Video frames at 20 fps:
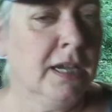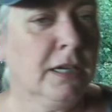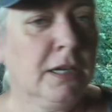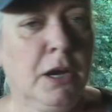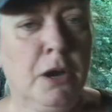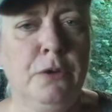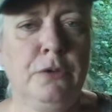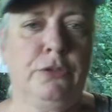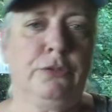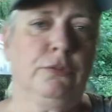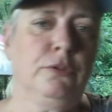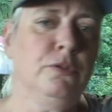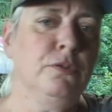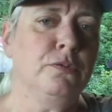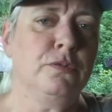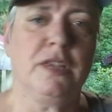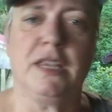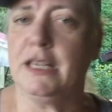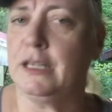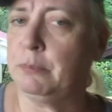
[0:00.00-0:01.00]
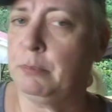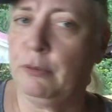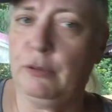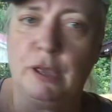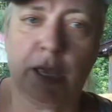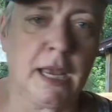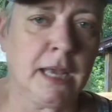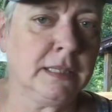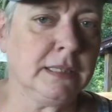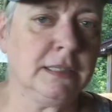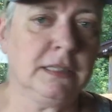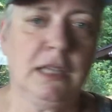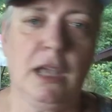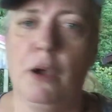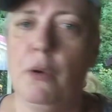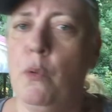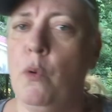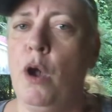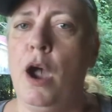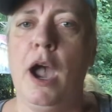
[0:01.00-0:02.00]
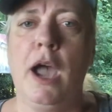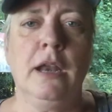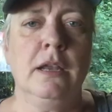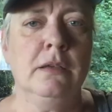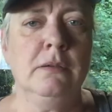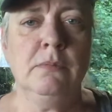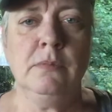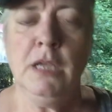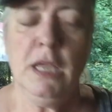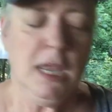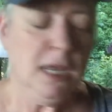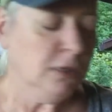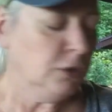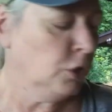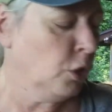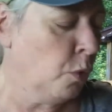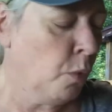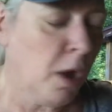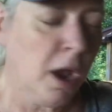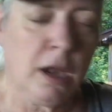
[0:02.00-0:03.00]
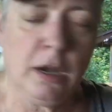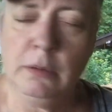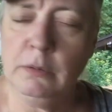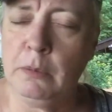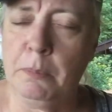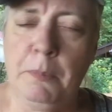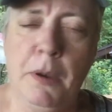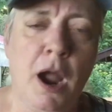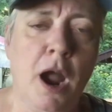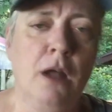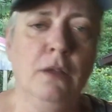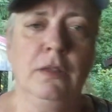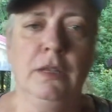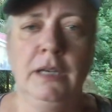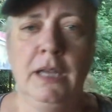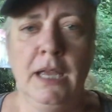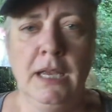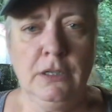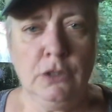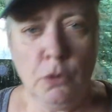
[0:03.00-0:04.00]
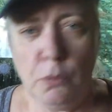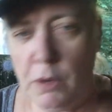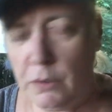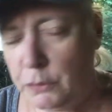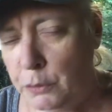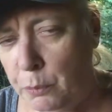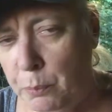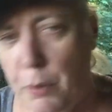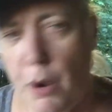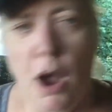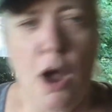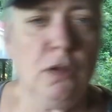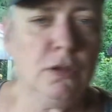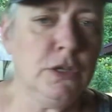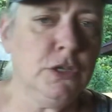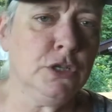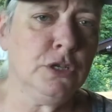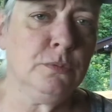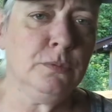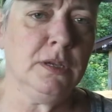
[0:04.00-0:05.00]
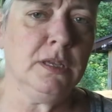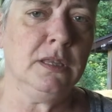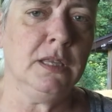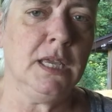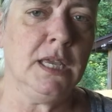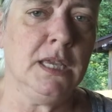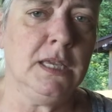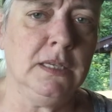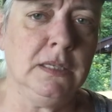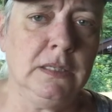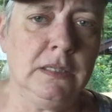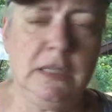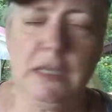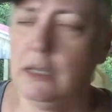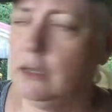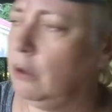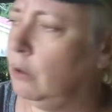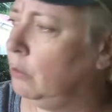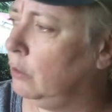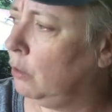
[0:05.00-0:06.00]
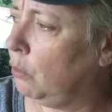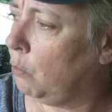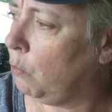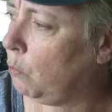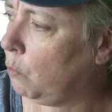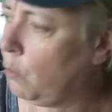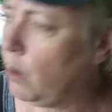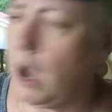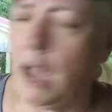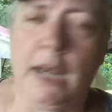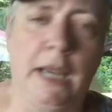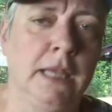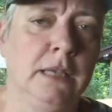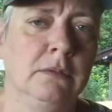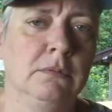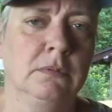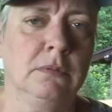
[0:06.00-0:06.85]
go through these plants. Don't want them to pollinate, don't want their pollen to release, I don't want it.